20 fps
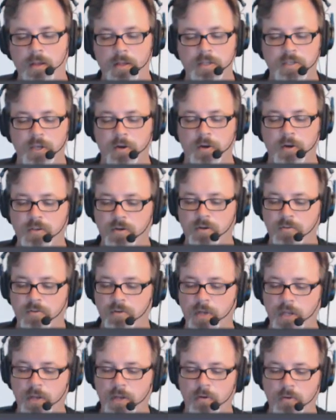So it's a
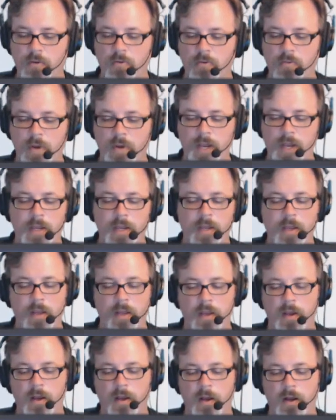really cool way
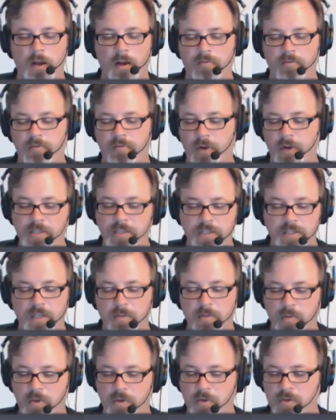uh, phrases
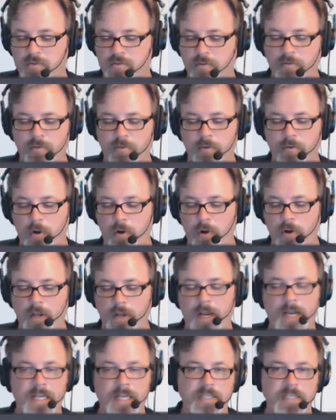can be useful for all
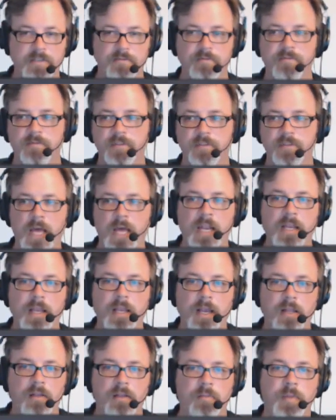kinds of sonic
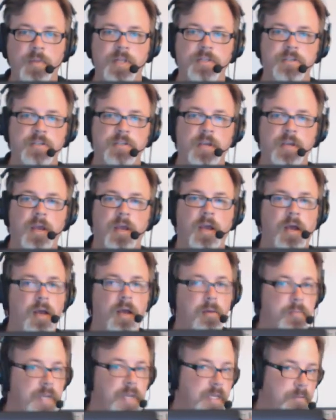elements,
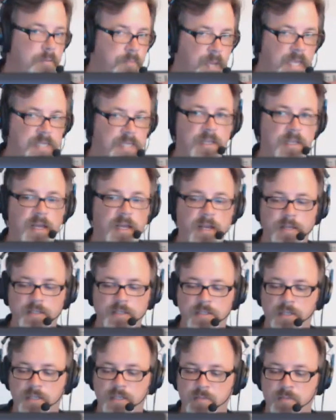uh, be it bass
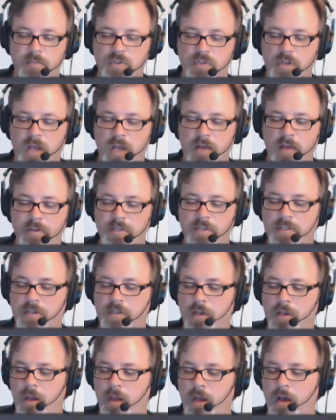lines, that's most obvious.
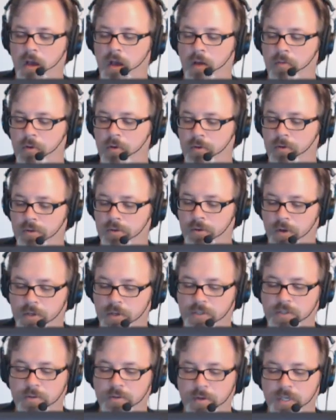Uh, there are
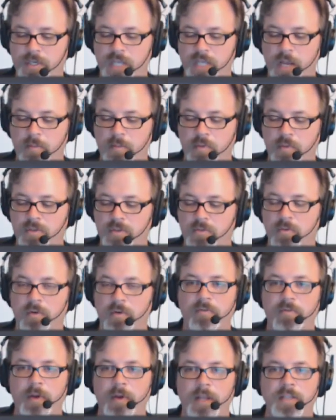also examples
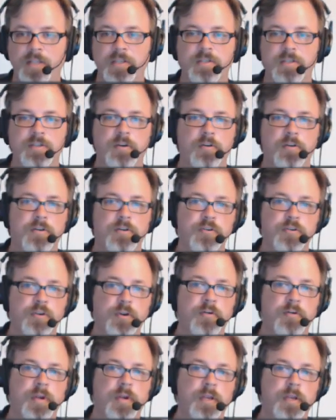where phrases are
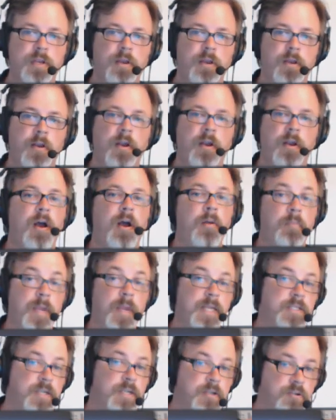triggering uh,
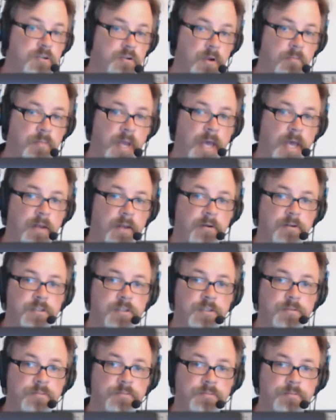basic drum
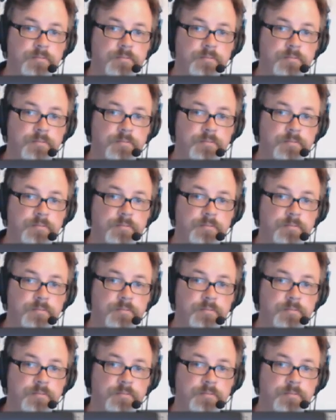patterns.